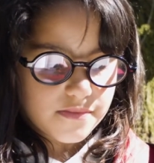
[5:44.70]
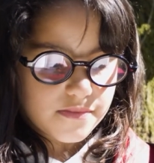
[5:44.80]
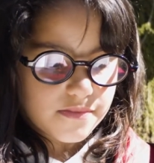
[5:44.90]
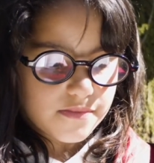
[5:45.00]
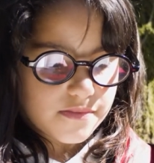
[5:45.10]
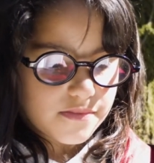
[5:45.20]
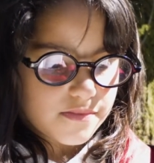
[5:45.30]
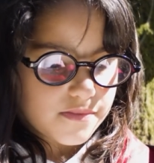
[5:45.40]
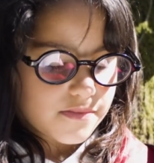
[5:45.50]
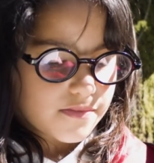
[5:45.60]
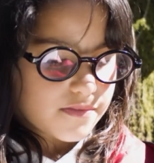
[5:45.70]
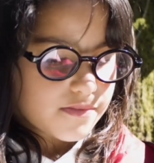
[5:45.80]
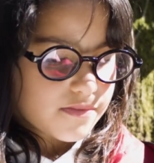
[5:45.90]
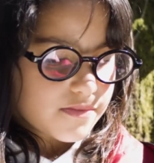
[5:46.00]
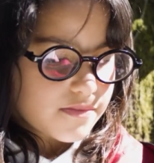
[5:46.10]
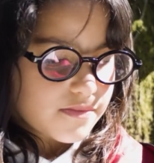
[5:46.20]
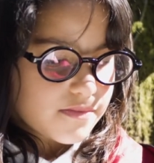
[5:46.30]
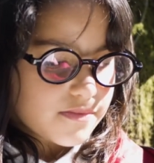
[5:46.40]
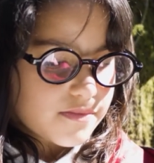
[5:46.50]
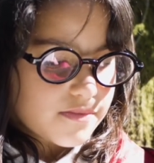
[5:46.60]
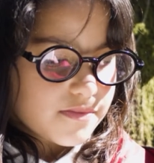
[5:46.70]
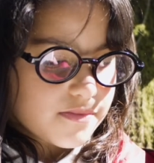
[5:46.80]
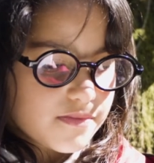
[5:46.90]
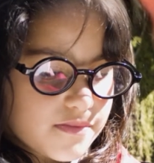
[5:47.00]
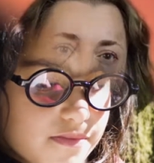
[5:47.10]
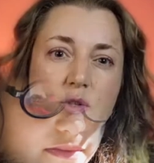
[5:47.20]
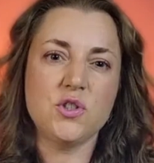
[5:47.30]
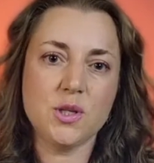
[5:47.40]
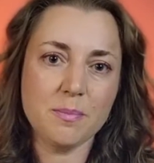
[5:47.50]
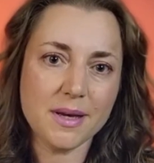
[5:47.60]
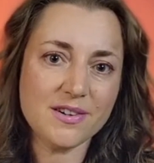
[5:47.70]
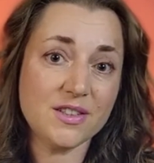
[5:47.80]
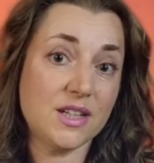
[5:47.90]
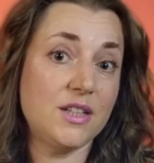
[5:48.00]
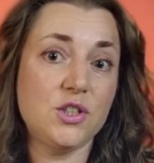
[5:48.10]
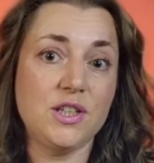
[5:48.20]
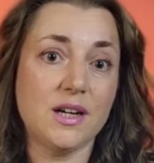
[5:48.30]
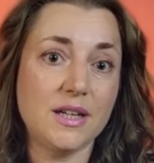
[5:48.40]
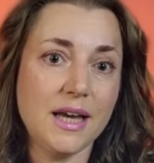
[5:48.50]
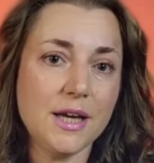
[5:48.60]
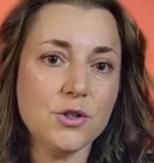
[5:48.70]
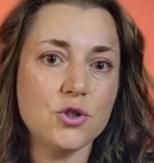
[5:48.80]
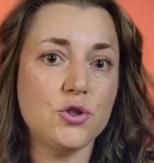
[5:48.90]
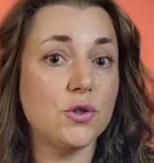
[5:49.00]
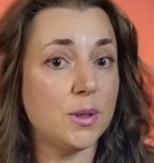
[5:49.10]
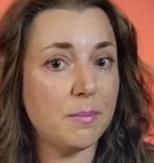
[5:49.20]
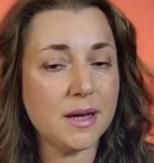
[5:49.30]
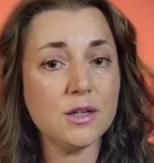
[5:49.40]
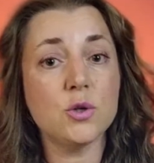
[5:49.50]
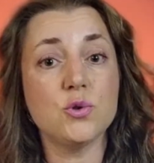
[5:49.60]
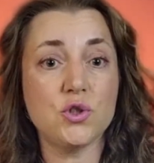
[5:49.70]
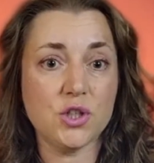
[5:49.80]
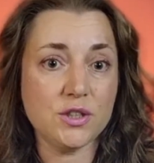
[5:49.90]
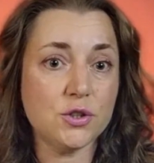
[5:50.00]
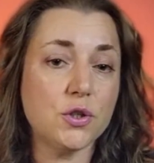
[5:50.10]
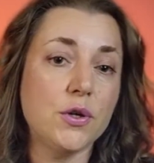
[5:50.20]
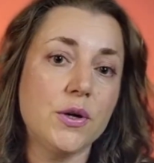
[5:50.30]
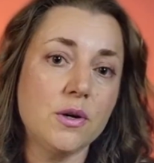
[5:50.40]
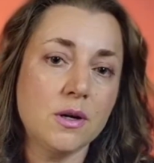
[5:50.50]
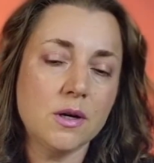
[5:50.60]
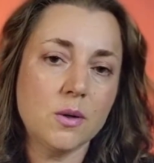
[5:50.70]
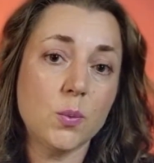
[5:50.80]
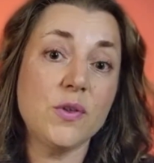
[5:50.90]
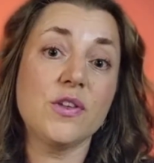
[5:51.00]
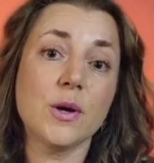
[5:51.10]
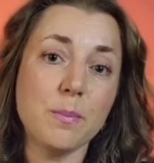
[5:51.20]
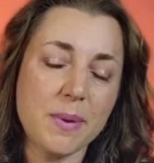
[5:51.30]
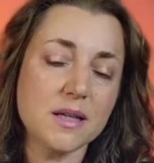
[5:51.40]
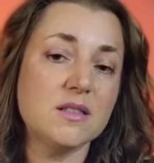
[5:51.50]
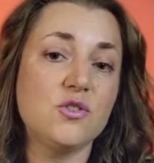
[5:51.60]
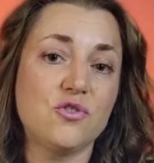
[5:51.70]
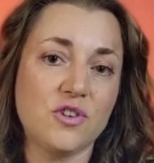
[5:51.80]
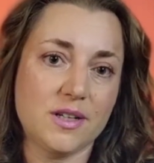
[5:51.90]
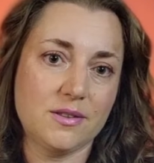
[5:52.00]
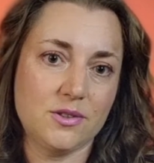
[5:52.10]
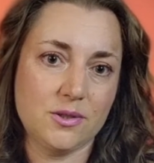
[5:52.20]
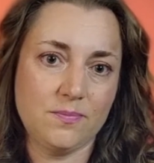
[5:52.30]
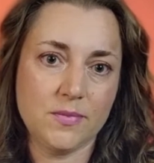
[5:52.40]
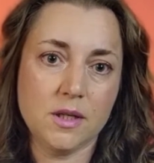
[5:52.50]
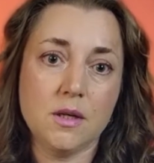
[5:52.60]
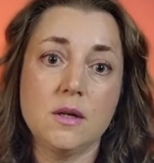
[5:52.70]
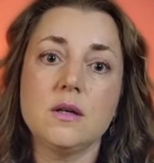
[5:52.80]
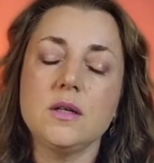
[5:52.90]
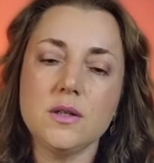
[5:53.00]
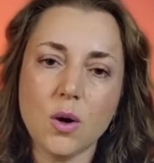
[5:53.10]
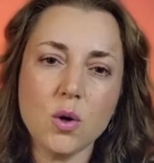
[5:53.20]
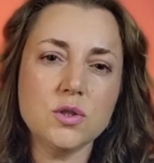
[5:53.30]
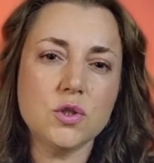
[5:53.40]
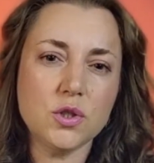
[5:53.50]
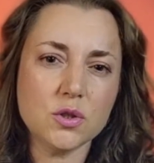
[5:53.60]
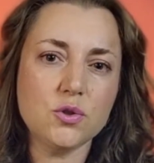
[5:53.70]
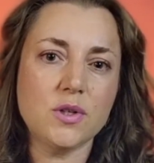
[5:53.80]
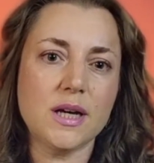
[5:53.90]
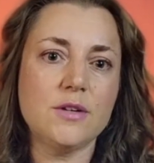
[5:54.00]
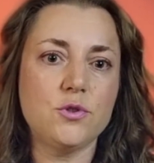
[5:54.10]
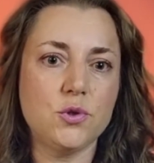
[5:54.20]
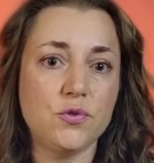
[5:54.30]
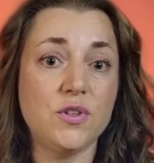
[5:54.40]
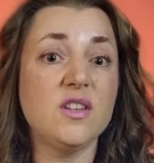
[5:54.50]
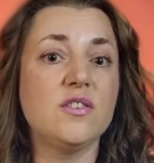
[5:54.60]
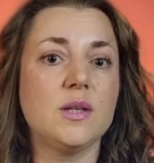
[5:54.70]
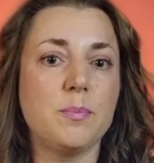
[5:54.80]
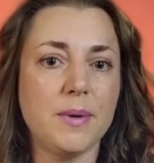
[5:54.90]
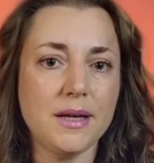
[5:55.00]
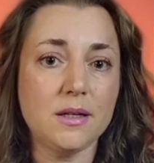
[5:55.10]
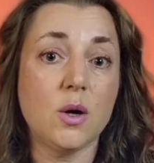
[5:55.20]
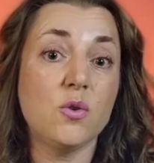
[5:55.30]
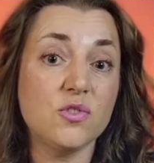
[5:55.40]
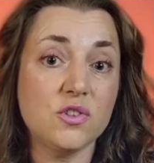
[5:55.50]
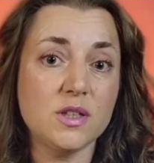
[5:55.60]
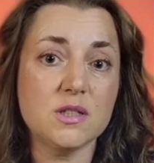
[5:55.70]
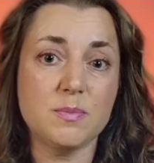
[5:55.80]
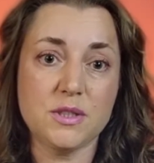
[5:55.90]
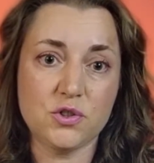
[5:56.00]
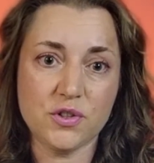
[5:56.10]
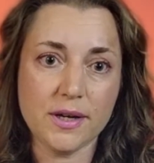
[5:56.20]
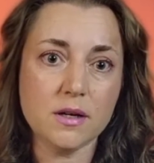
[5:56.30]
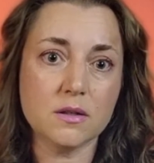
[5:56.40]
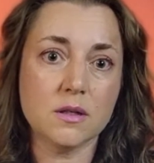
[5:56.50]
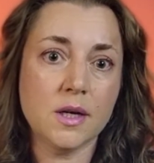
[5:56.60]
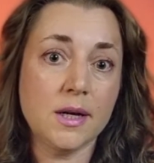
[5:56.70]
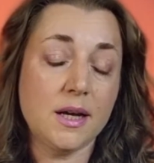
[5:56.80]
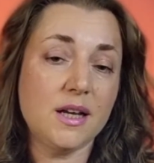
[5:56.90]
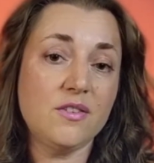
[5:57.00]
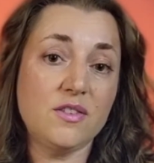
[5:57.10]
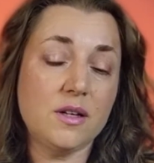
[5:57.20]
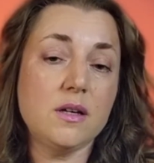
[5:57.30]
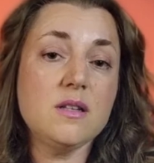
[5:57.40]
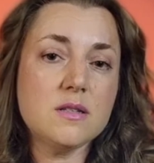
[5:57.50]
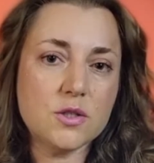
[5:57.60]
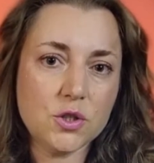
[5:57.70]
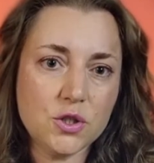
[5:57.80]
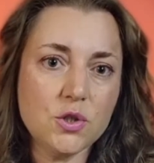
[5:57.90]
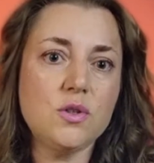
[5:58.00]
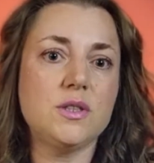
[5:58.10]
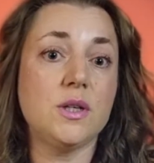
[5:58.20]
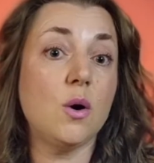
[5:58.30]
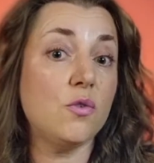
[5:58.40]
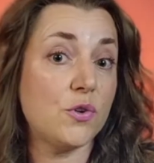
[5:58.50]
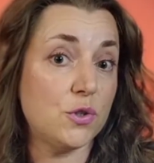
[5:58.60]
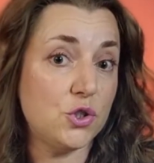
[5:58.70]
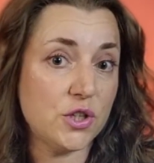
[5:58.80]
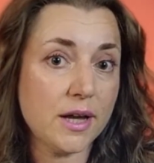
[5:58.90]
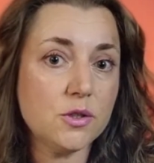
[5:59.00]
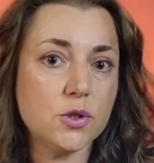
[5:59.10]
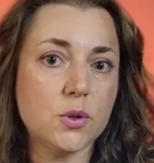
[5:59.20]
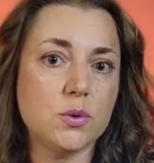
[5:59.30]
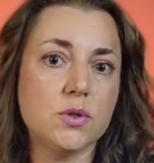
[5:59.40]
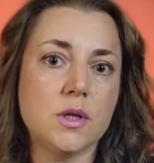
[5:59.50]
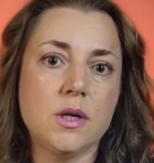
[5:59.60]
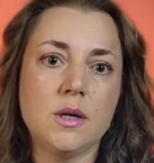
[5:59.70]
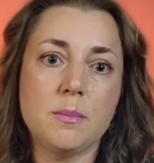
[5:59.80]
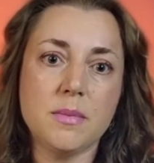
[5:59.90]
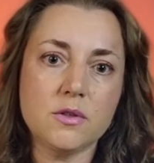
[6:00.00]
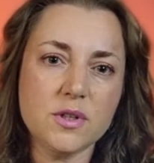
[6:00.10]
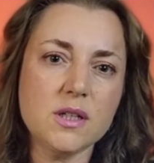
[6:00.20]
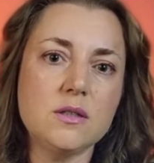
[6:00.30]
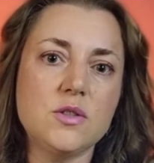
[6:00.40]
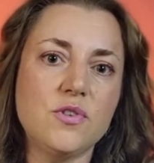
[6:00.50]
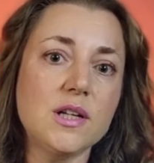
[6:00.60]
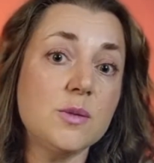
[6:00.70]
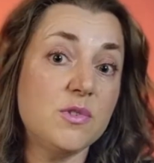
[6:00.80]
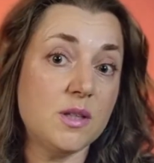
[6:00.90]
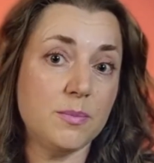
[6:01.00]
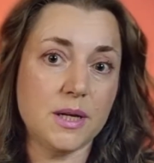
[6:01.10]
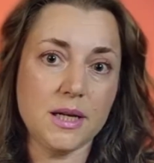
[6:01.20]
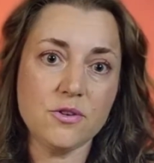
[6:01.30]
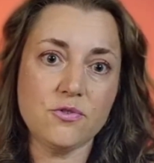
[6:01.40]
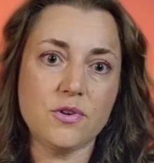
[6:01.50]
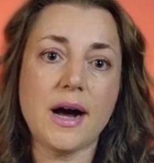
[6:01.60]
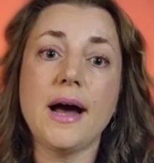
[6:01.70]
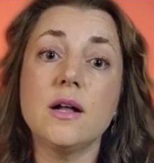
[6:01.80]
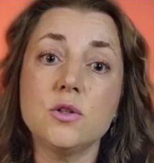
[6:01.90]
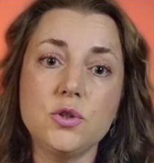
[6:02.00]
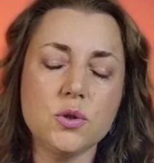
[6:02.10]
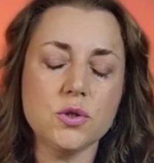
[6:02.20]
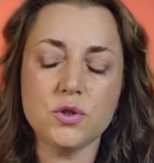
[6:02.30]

with a bag and two kids. She married at a young age to a man who cheated on her with her best friend. In order not to have to feel the pain of this betrayal and the insecurity of her childhood, Maria developed the belief I'll do it